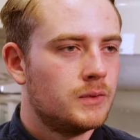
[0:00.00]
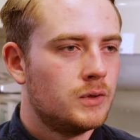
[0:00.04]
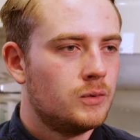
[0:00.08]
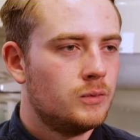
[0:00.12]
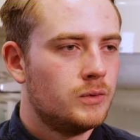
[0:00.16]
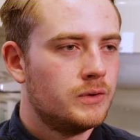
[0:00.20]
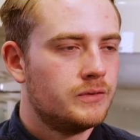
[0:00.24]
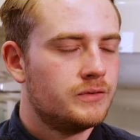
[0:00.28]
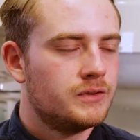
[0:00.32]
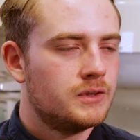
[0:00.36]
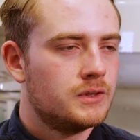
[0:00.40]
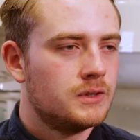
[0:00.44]

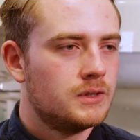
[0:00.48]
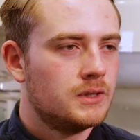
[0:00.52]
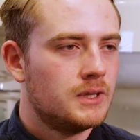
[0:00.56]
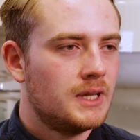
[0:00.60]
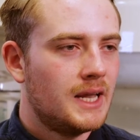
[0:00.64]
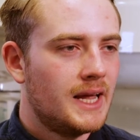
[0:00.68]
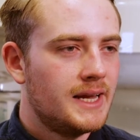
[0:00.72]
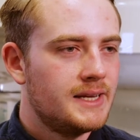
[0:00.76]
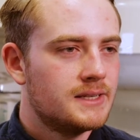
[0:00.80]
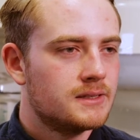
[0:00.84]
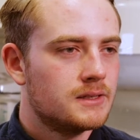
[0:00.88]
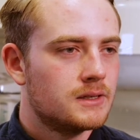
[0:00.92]
with a
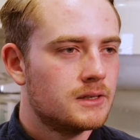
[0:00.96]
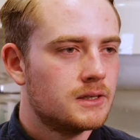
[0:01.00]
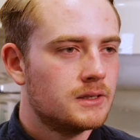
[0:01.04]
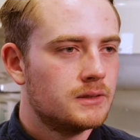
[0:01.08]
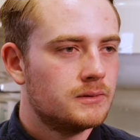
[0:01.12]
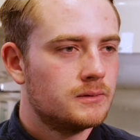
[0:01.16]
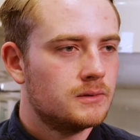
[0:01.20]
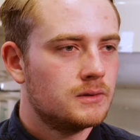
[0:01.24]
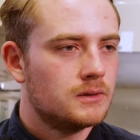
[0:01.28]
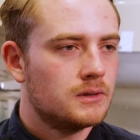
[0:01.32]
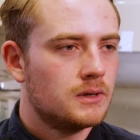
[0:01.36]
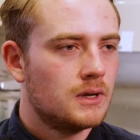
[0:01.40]

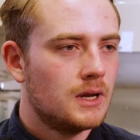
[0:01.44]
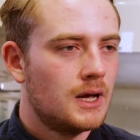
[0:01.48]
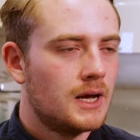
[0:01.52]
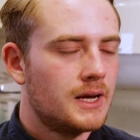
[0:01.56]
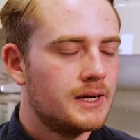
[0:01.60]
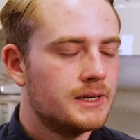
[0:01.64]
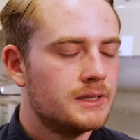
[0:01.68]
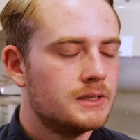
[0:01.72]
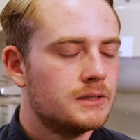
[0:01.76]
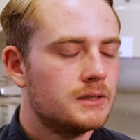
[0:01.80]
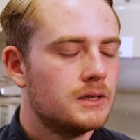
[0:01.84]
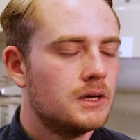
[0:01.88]
laser light.